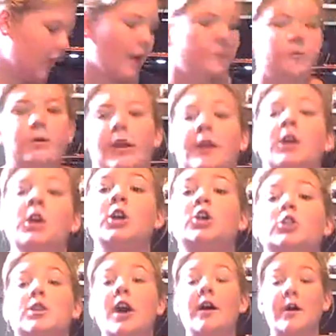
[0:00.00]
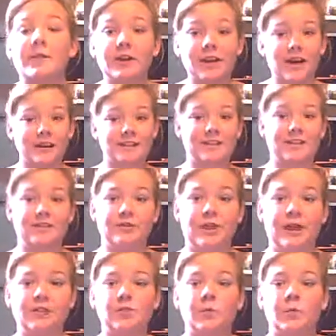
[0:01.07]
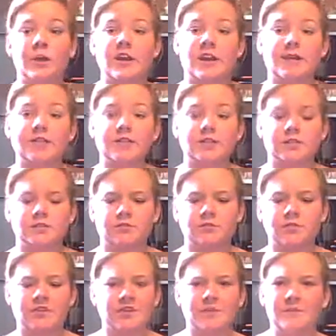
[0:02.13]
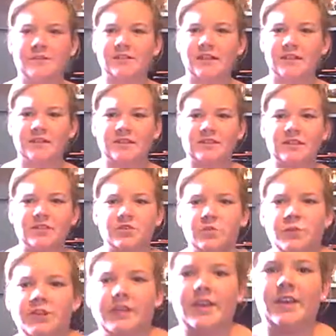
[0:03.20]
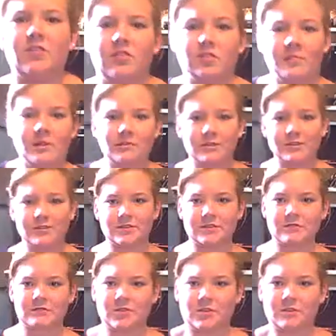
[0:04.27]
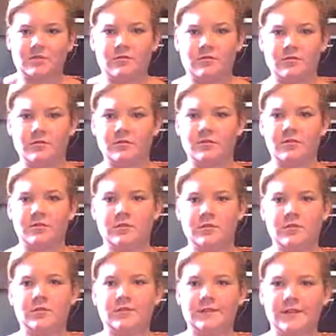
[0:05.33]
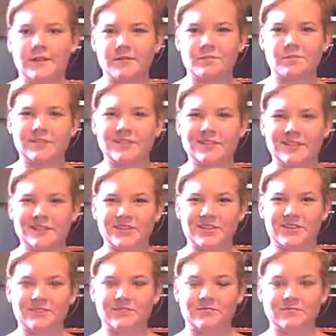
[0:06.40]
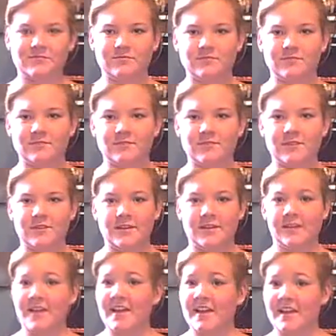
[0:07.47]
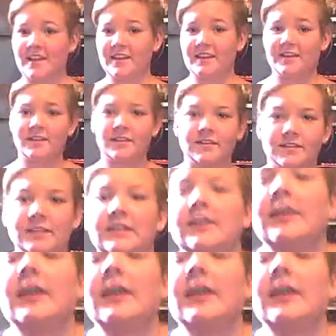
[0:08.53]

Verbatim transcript: Um, okay, so I'm gonna kind of tell you guys what I do. I'm at such a weird angle. Maybe it's just me. Is that more center? any of those.